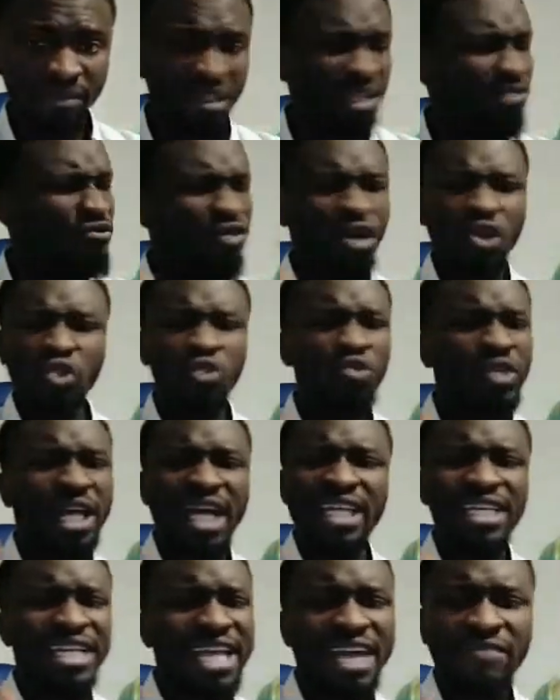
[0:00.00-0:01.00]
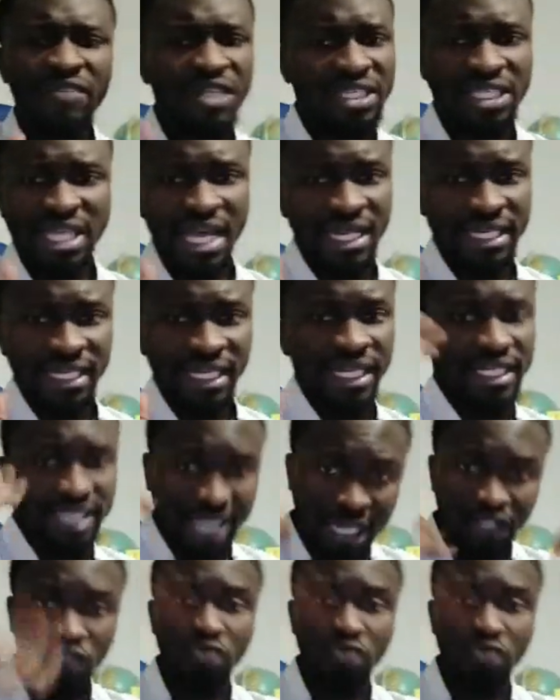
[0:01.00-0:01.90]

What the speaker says: Falsehood can never stand. It has